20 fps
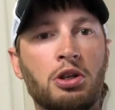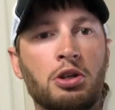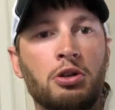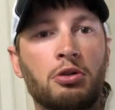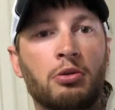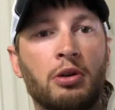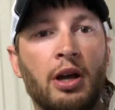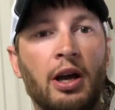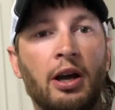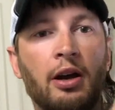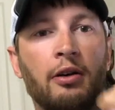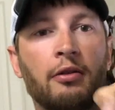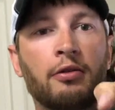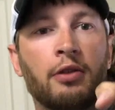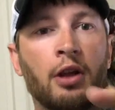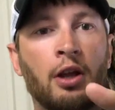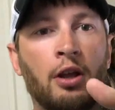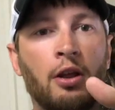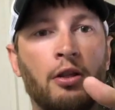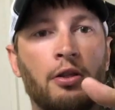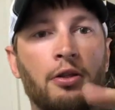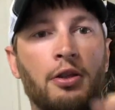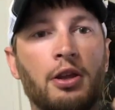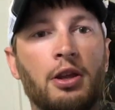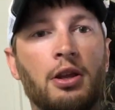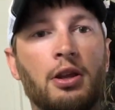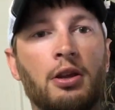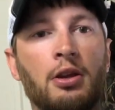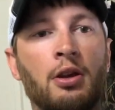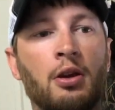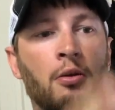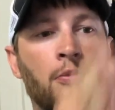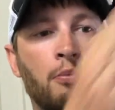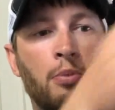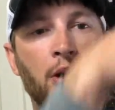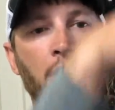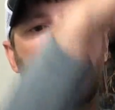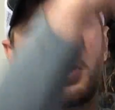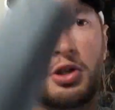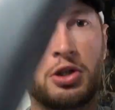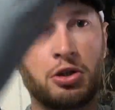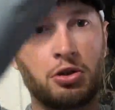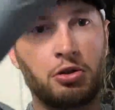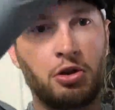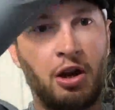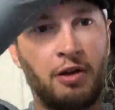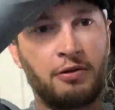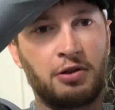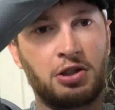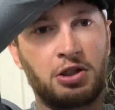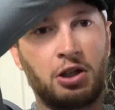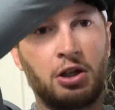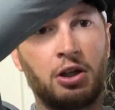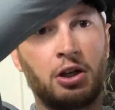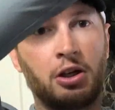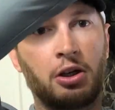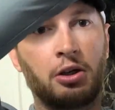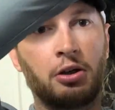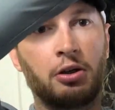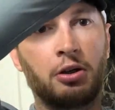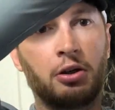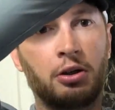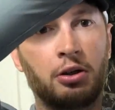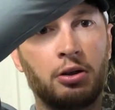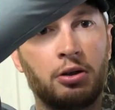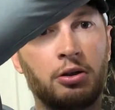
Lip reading: So you would have the bench, you'd have a stud here,